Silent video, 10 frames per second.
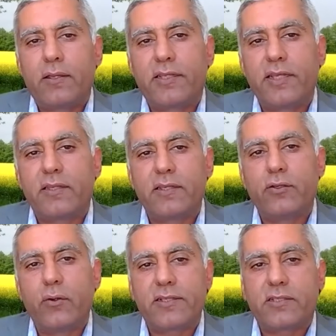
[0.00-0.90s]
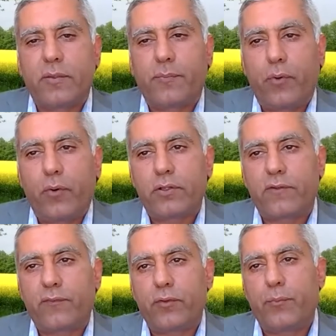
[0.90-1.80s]
get the US support
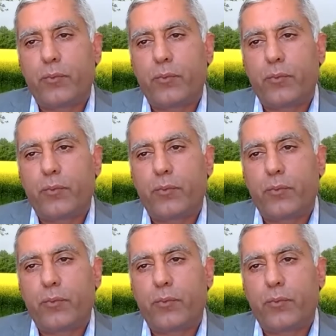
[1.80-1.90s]
to